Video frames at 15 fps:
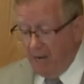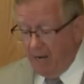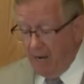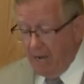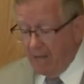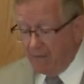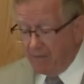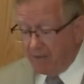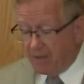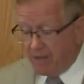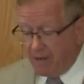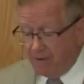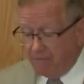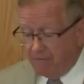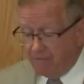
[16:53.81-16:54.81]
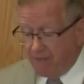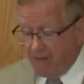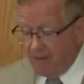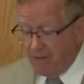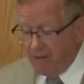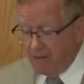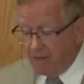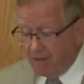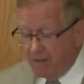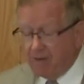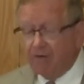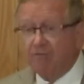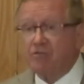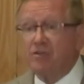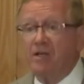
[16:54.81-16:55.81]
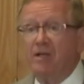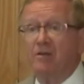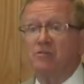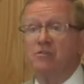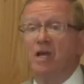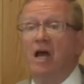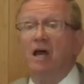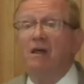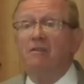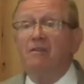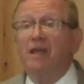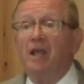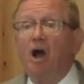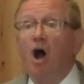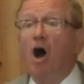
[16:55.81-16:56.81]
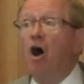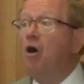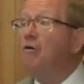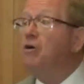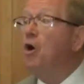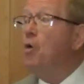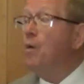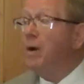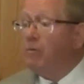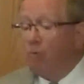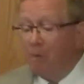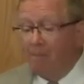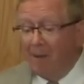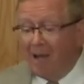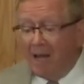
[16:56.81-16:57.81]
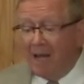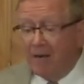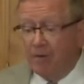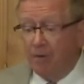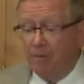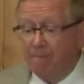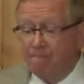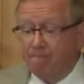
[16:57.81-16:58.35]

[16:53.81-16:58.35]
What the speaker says: And the gift that it gives is the ongoing reminder